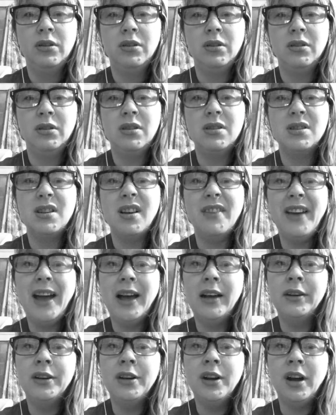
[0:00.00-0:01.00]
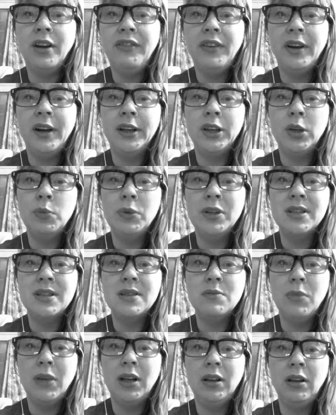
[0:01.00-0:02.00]
because I've had enough arguments
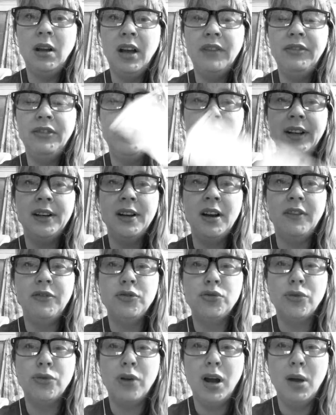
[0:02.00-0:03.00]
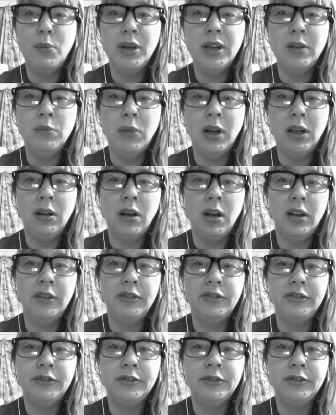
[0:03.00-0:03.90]
in my life. I've had enough drama in my life.